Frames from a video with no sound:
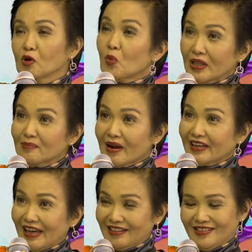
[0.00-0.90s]
wet
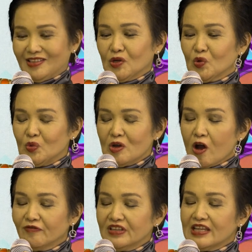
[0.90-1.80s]
market, we
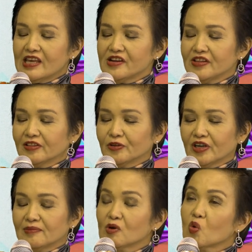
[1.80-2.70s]
often hear the
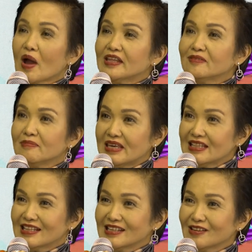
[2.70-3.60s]
term white meat